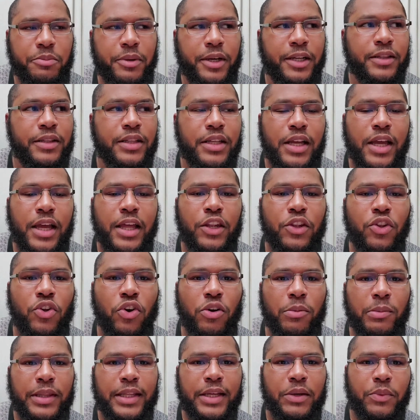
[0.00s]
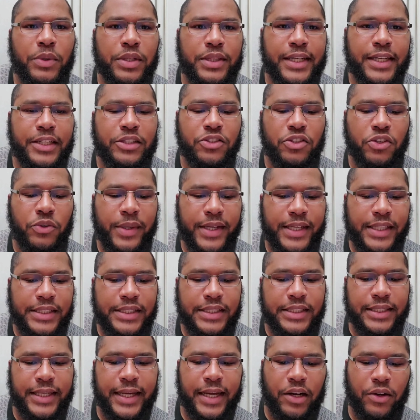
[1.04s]
But normally what they do is
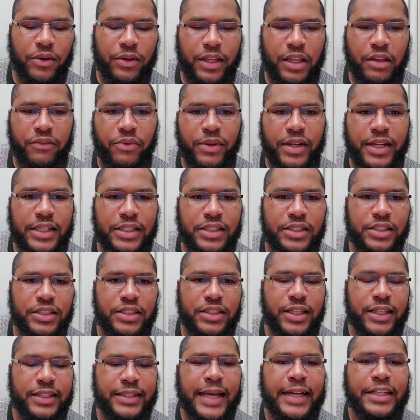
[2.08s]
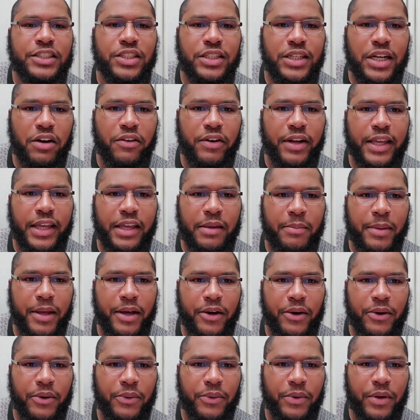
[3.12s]
they'll give you that generic
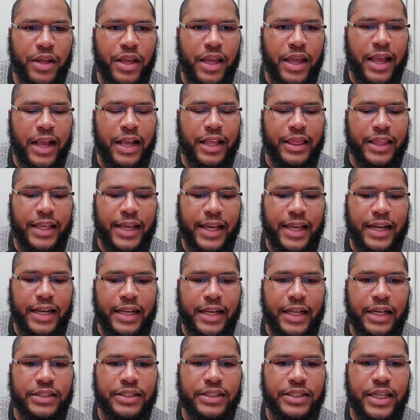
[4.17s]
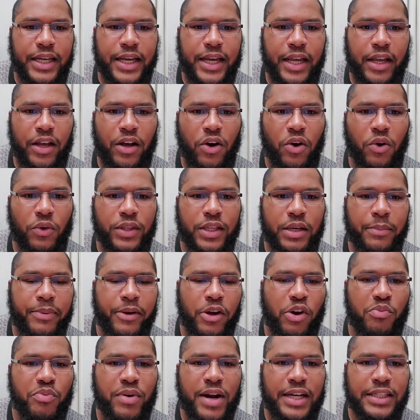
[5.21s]
email, and then they'll say, oh, the
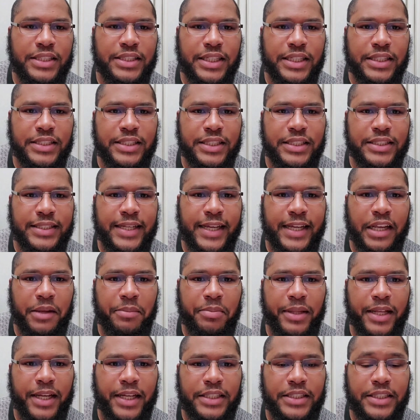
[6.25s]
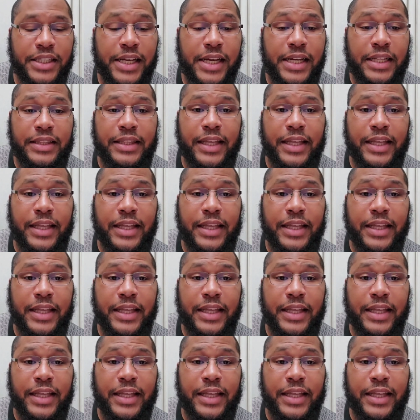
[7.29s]
appeal process is taking place.